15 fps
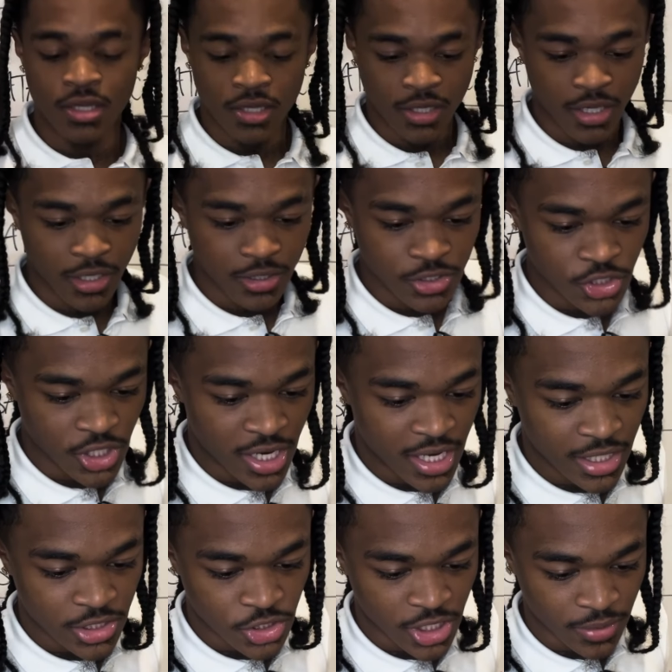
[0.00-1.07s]
Okay.
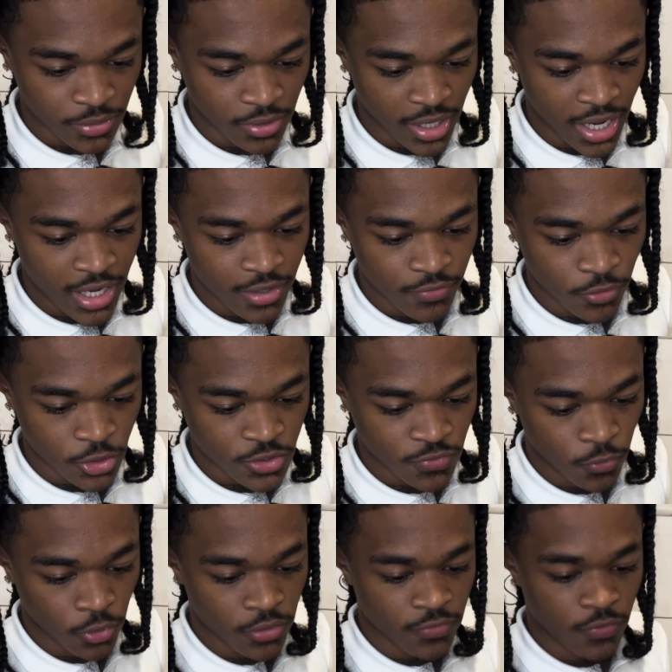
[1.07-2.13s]
John chapter 8, verse
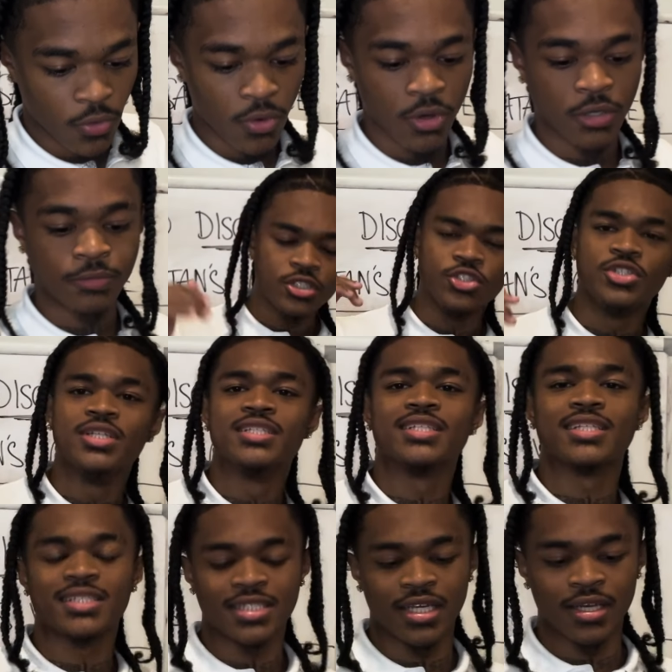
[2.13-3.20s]
44,
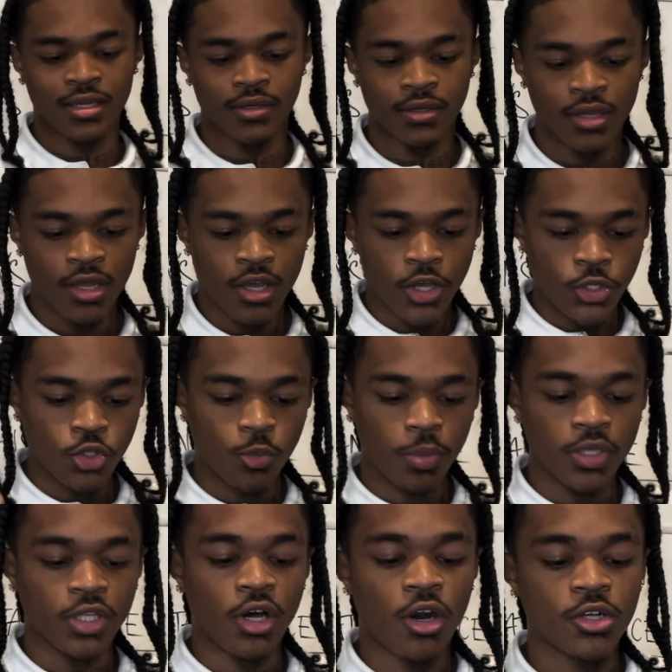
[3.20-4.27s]
Jesus said, "You
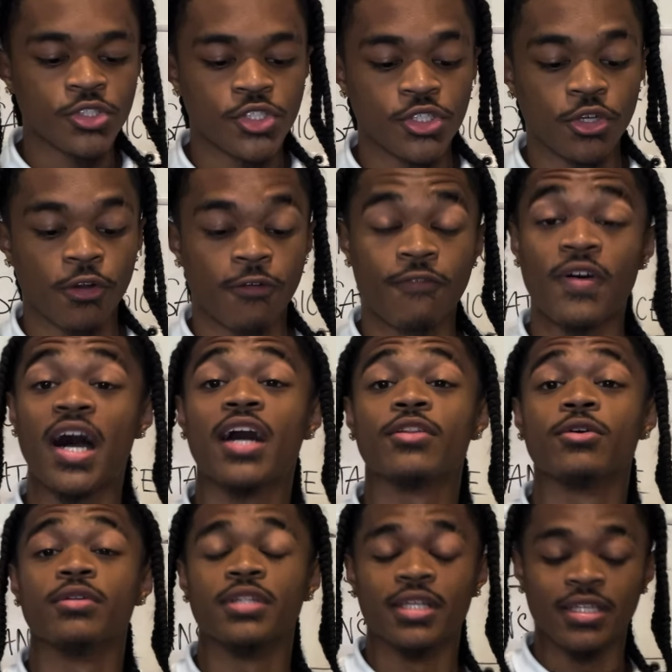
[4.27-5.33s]
belong to your
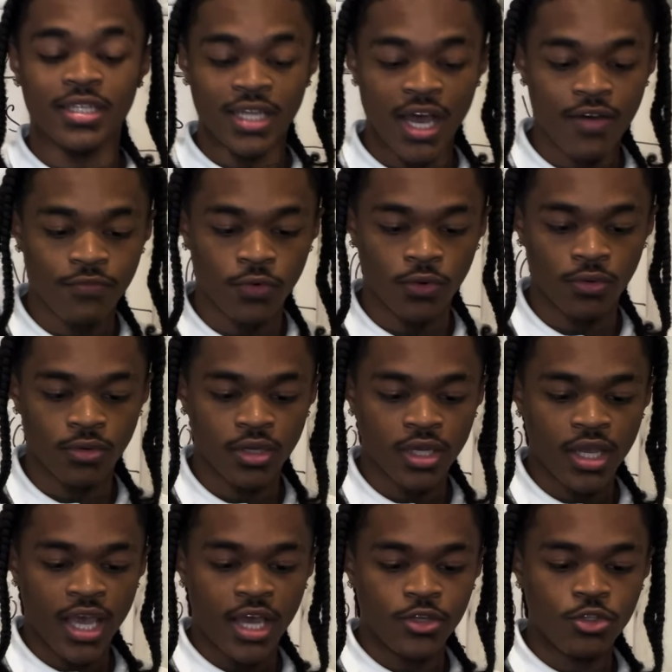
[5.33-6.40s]
father, the devil,
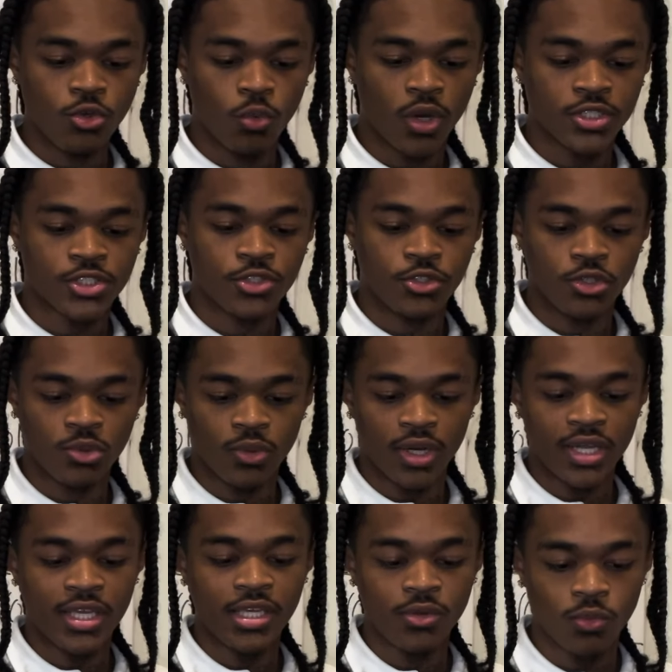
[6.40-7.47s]
and you want to do what
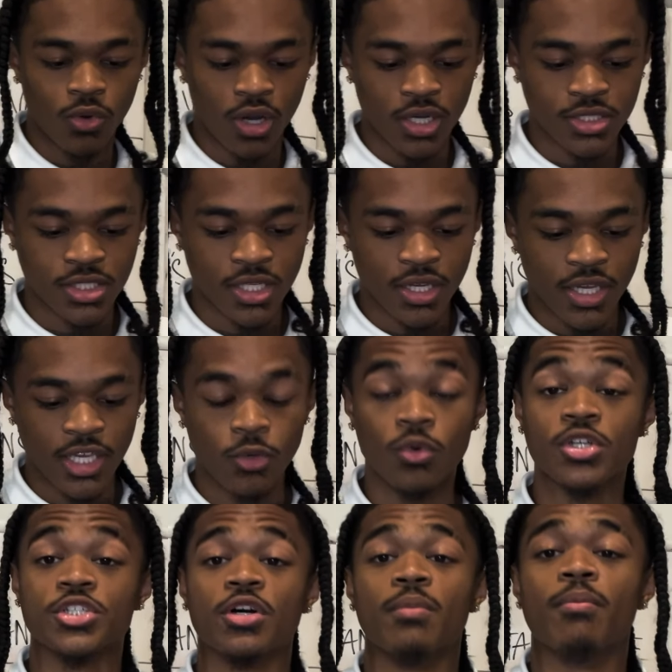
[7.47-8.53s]
he wants. He
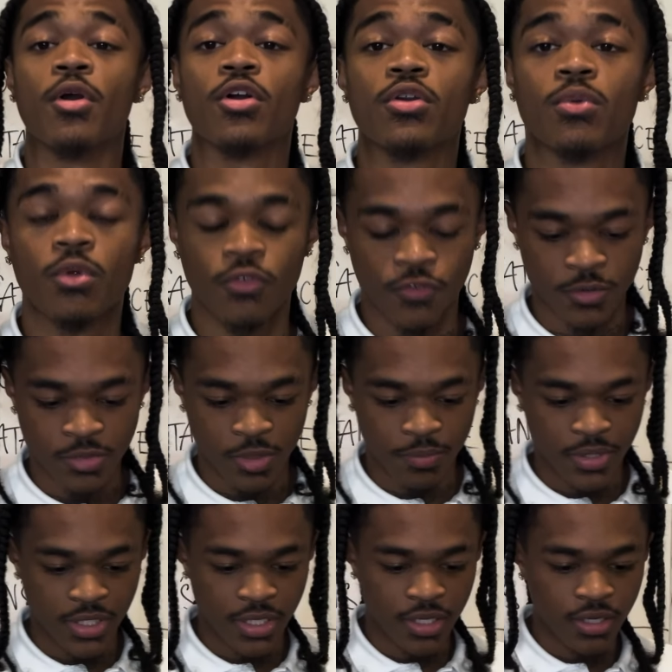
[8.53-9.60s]
was a murderer from the
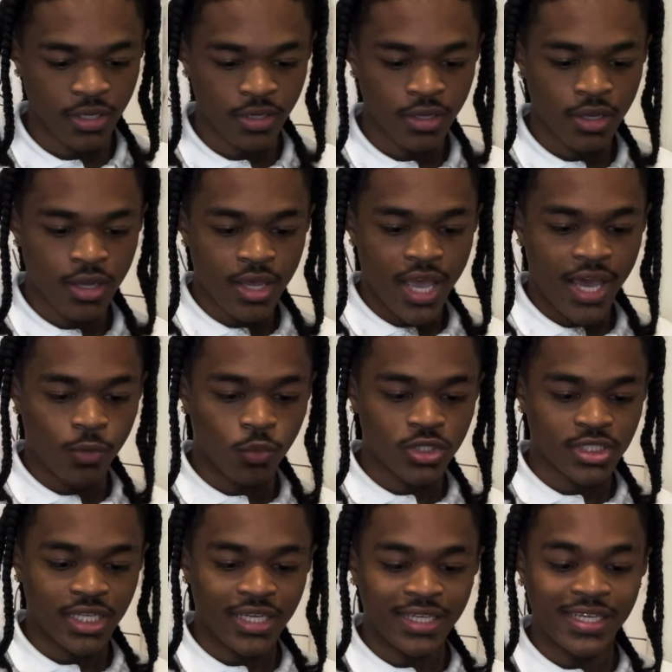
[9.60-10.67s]
beginning and was
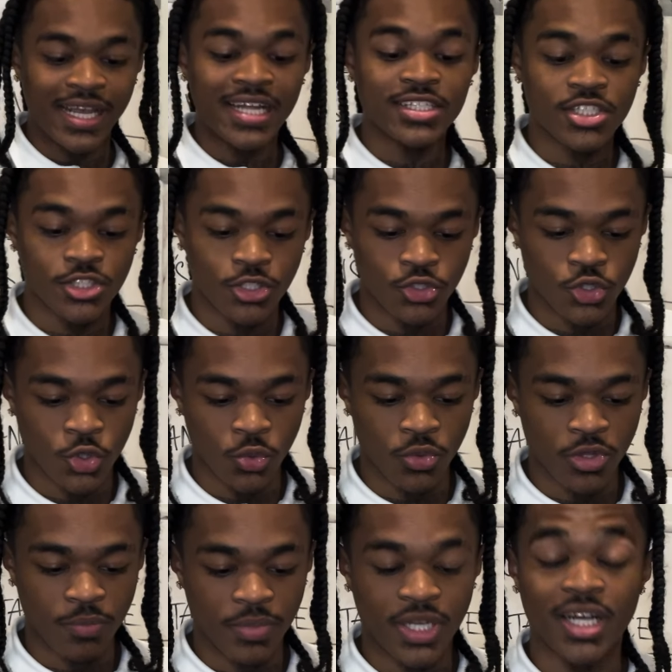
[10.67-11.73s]
against the
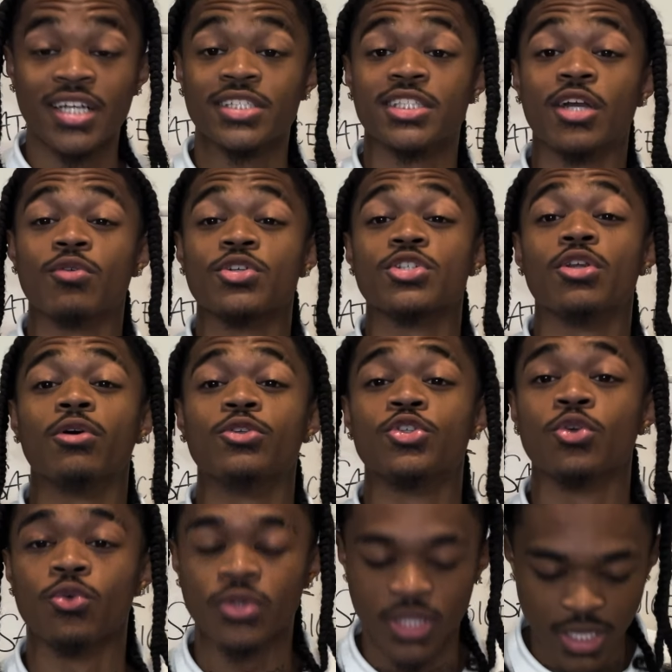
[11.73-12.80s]
truth because there is no
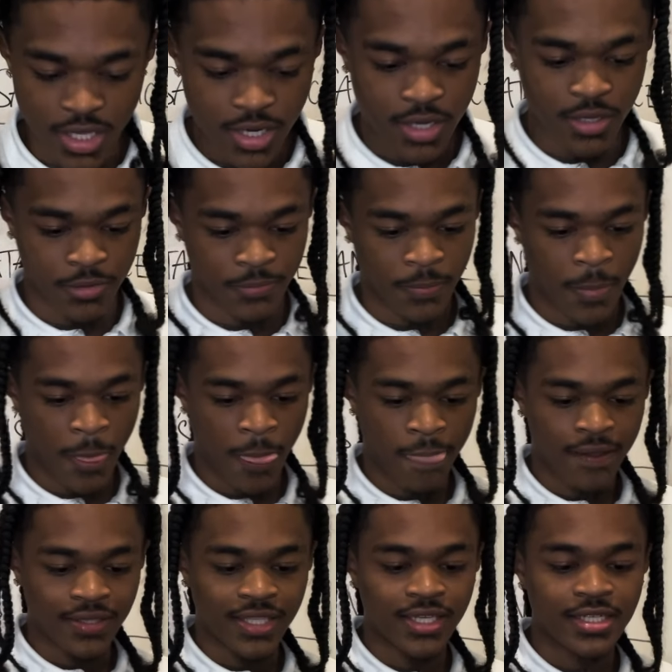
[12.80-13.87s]
truth in him."
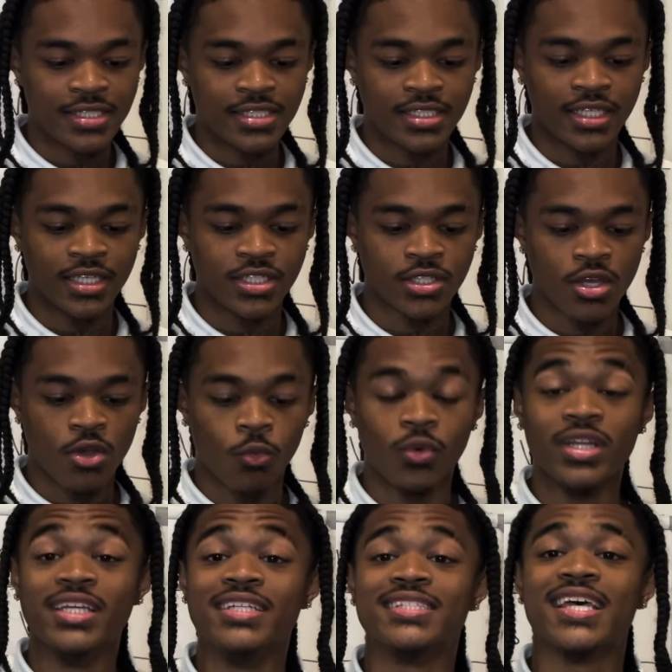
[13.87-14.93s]
Then it says, "When
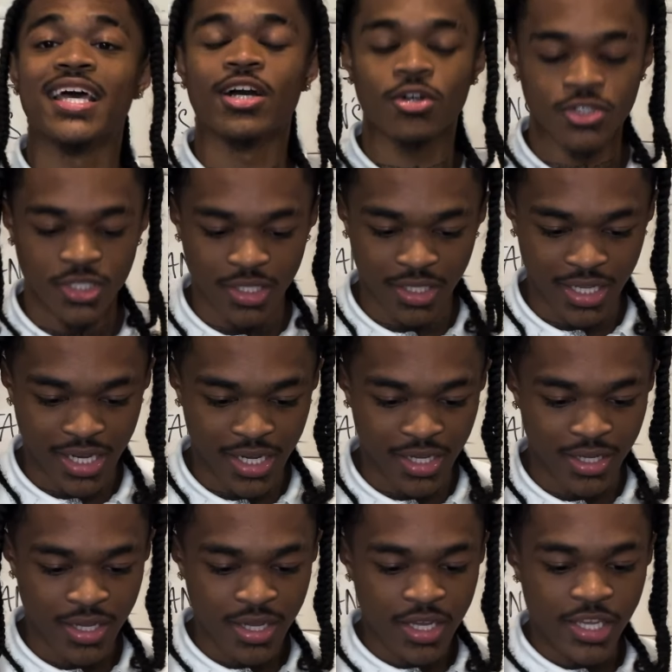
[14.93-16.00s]
he tells a lie,
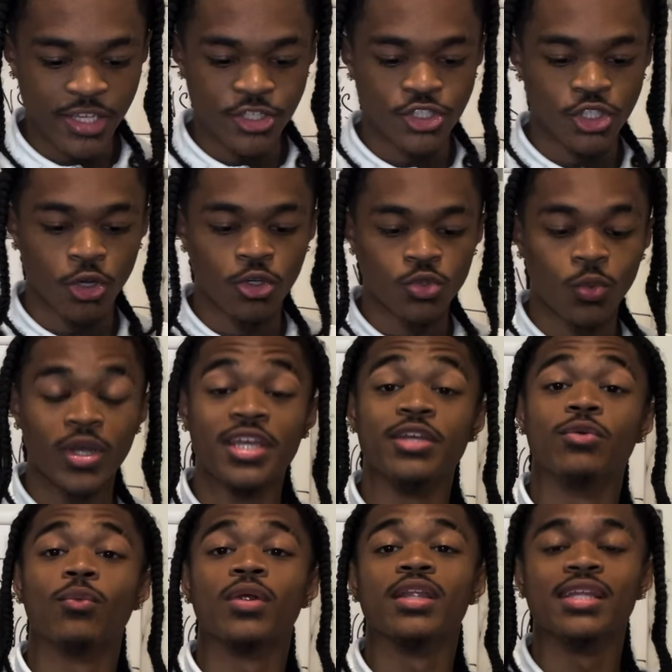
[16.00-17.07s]
he shows what he
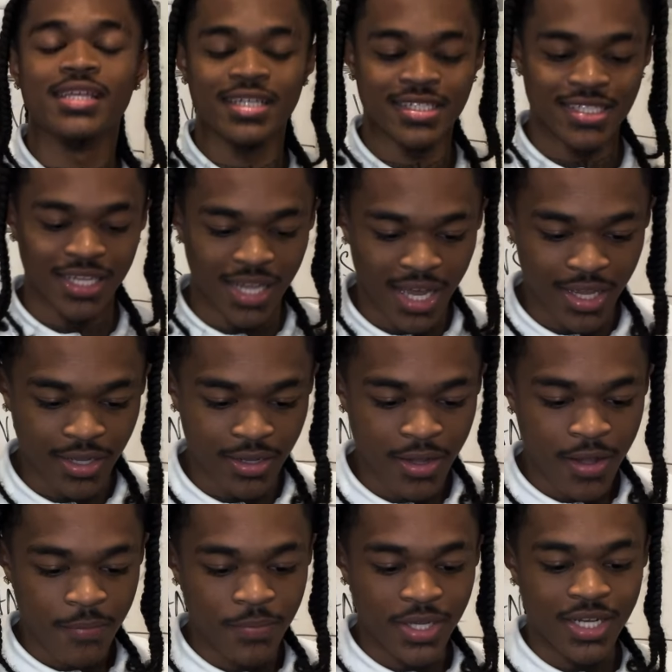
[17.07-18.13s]
really is like,
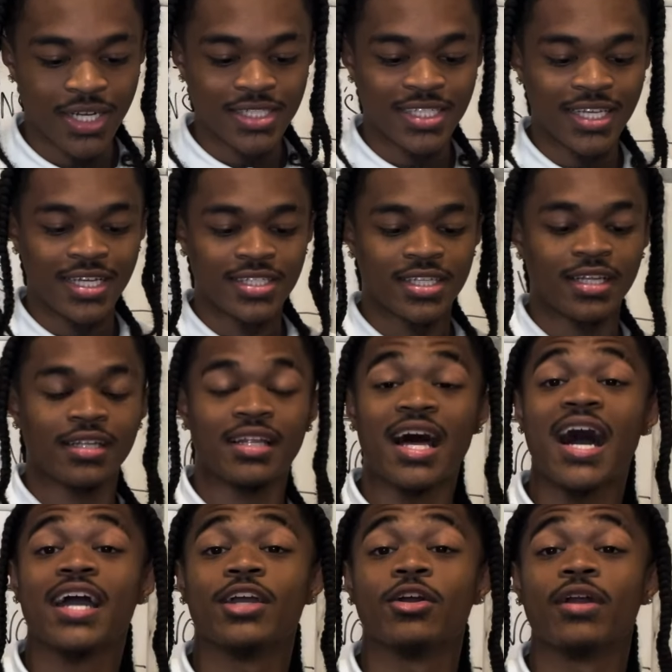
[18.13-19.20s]
because he is a
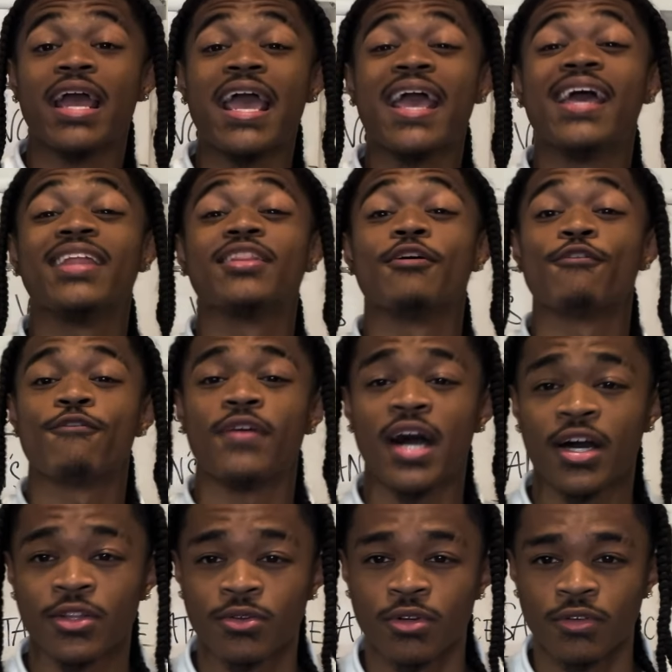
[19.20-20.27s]
liar and the
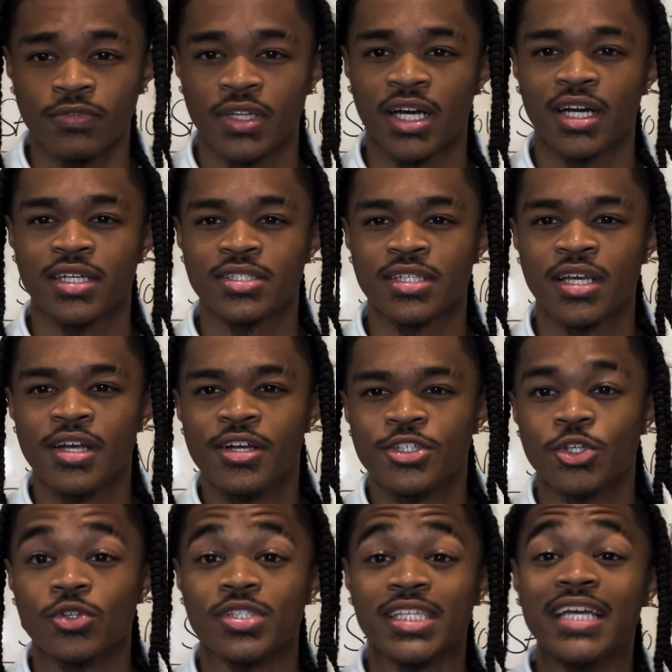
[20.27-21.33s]
father of lies."
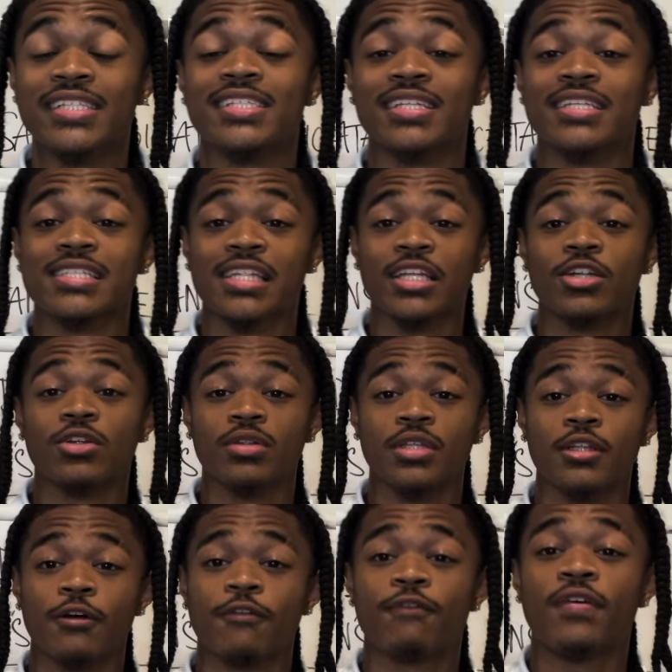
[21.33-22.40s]
So Satan is literally
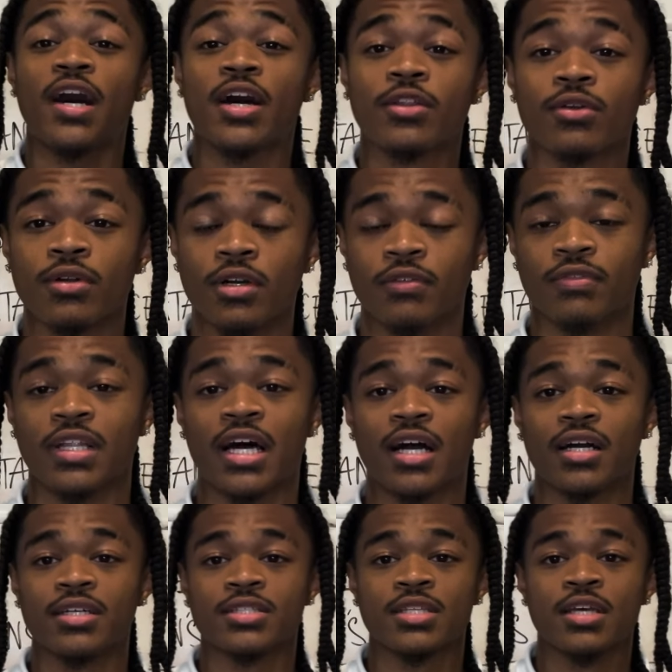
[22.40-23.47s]
the father of
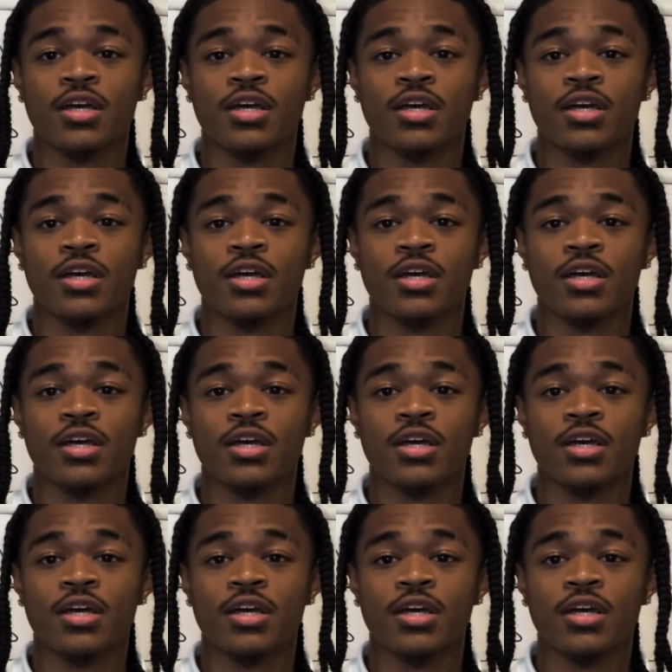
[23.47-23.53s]
lies.